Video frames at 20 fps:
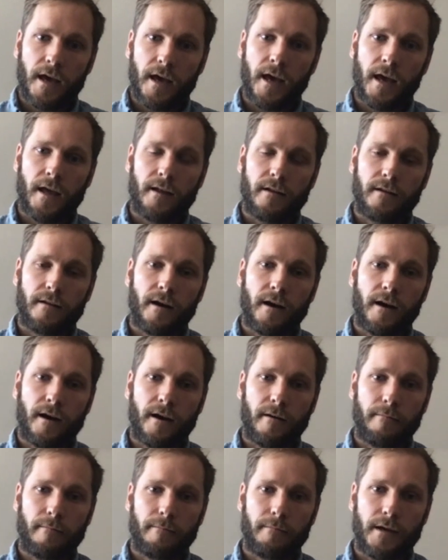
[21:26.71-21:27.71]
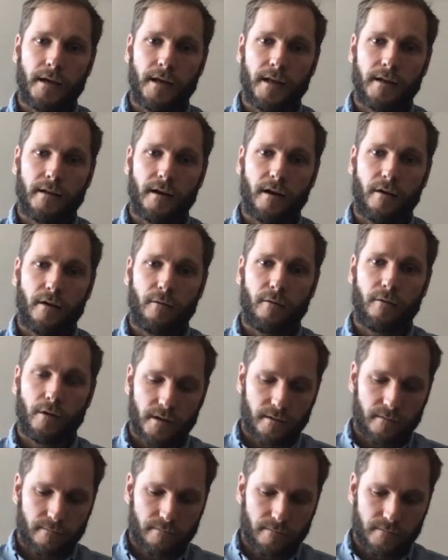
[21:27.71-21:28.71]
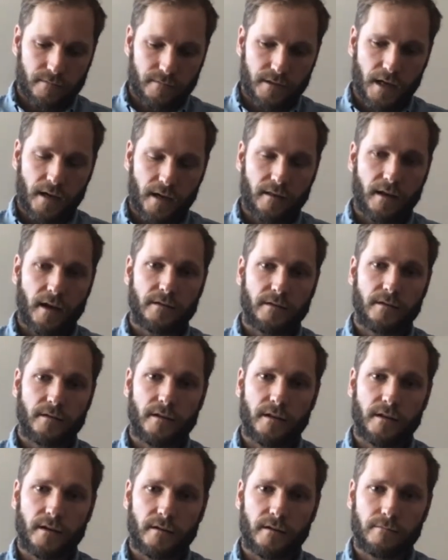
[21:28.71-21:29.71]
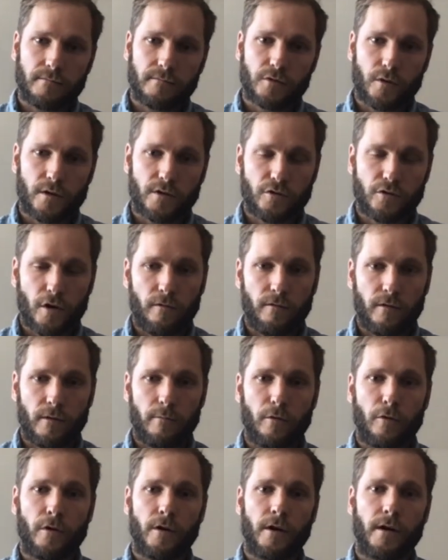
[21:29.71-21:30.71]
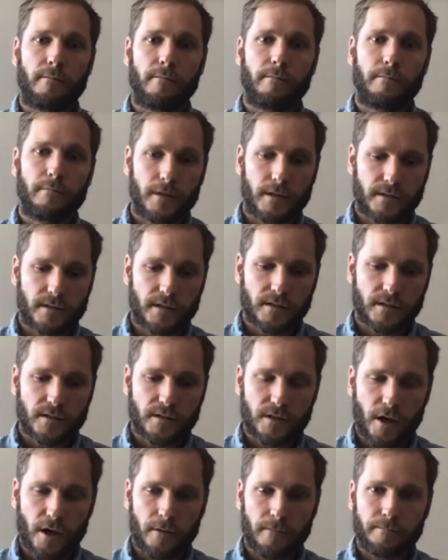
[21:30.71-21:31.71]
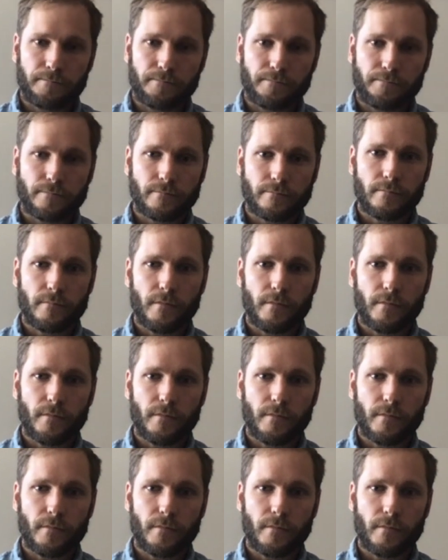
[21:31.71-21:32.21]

And um, and I want to take that to the sort of trophy brewing business. So